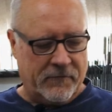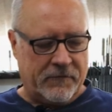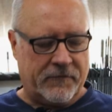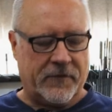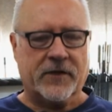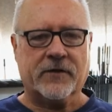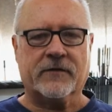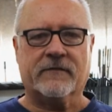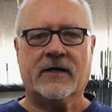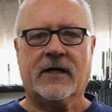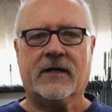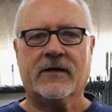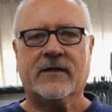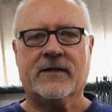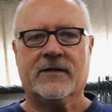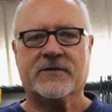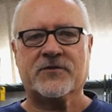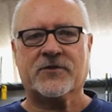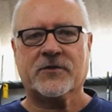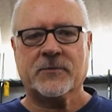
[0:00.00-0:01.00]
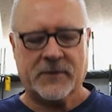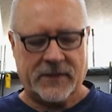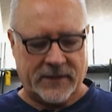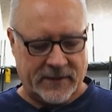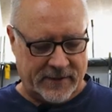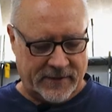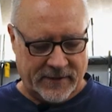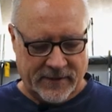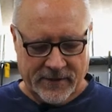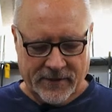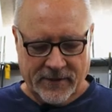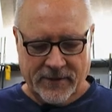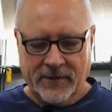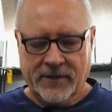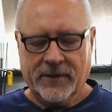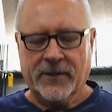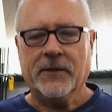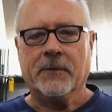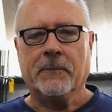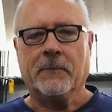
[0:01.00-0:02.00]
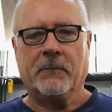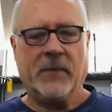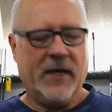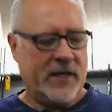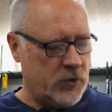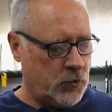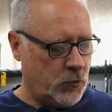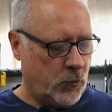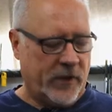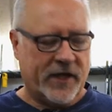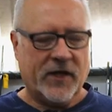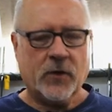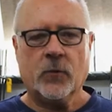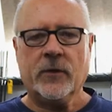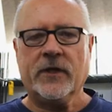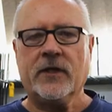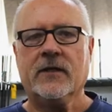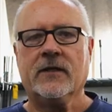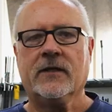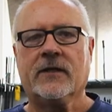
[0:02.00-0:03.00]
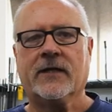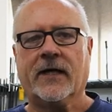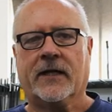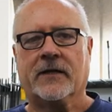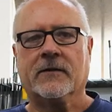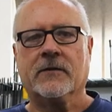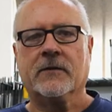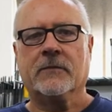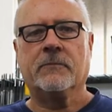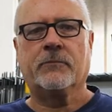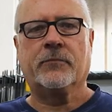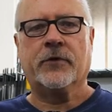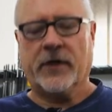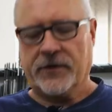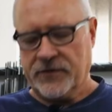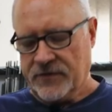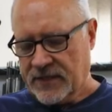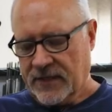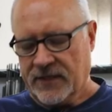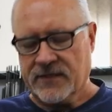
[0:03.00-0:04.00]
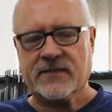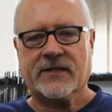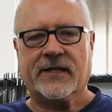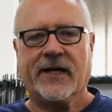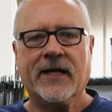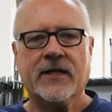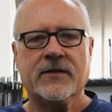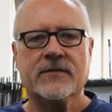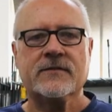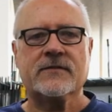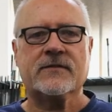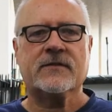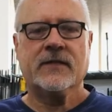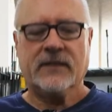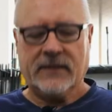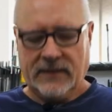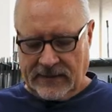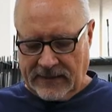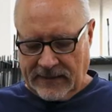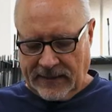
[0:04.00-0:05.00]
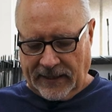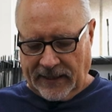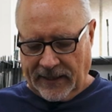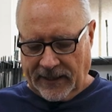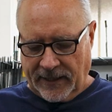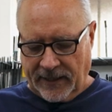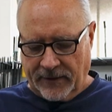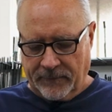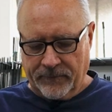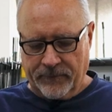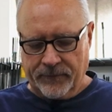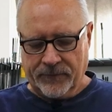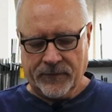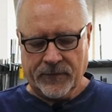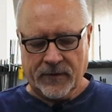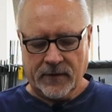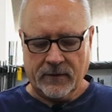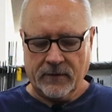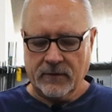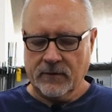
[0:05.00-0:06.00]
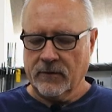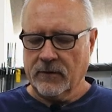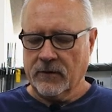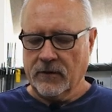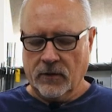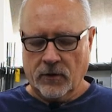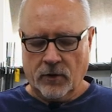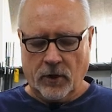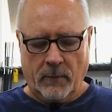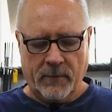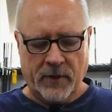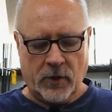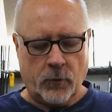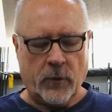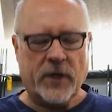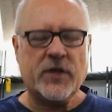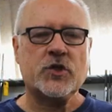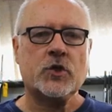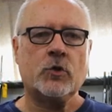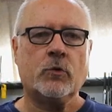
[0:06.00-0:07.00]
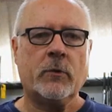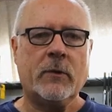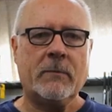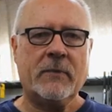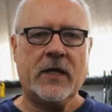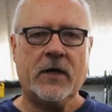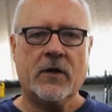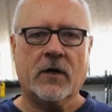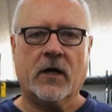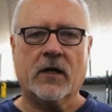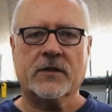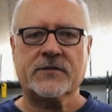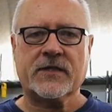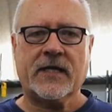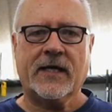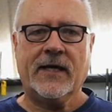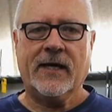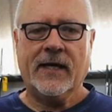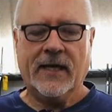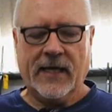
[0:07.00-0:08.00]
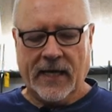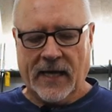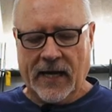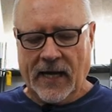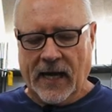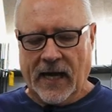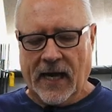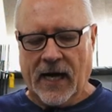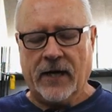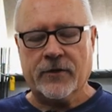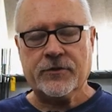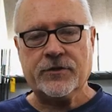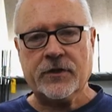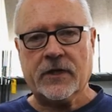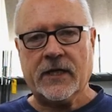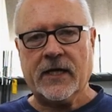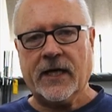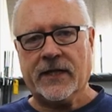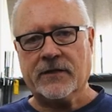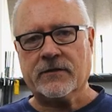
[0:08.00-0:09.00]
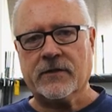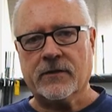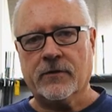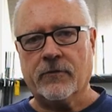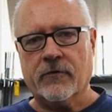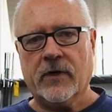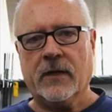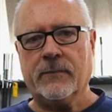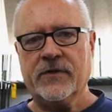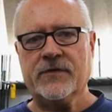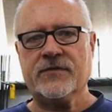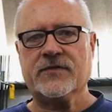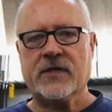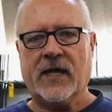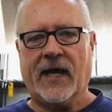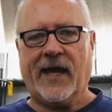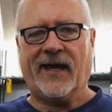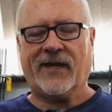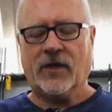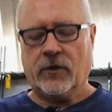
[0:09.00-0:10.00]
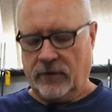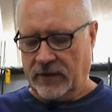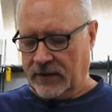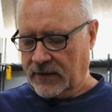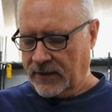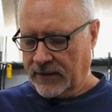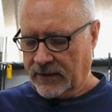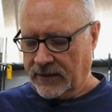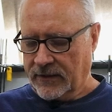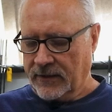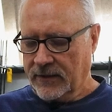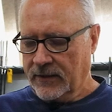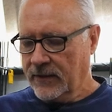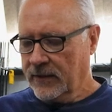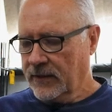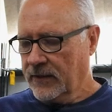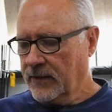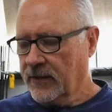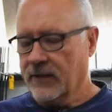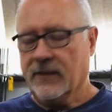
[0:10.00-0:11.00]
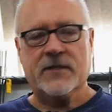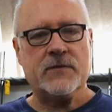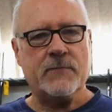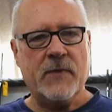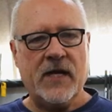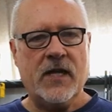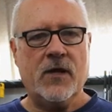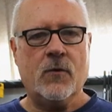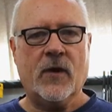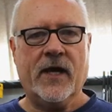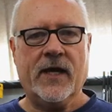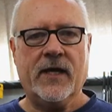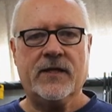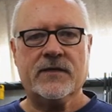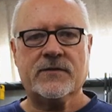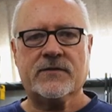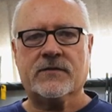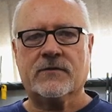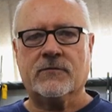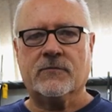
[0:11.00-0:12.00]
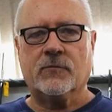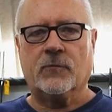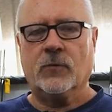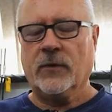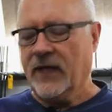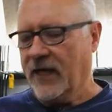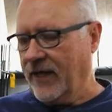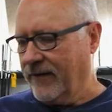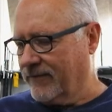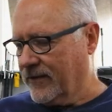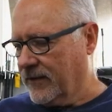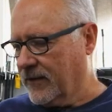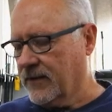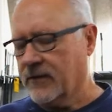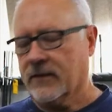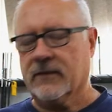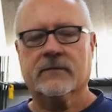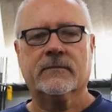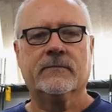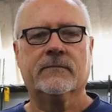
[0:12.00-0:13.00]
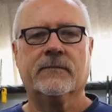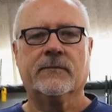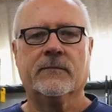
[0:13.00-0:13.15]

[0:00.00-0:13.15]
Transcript: in front of our customer bench where we cut and process guns. Common question we've been asked, how to cut rubbers accurately. There's many ways. We have a